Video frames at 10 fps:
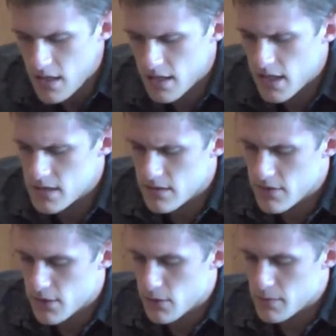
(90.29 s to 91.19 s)
Then he asked if
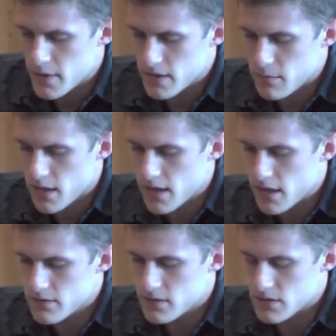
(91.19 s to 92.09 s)
they were going to make the
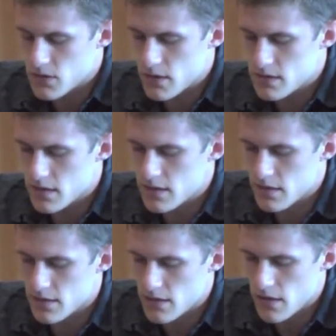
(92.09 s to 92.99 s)
playoffs, and Troy said he
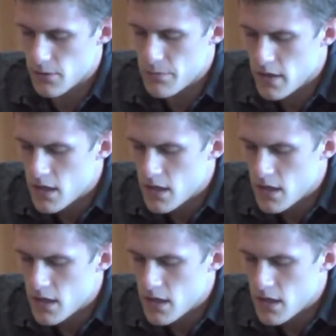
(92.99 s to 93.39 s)
didn't know.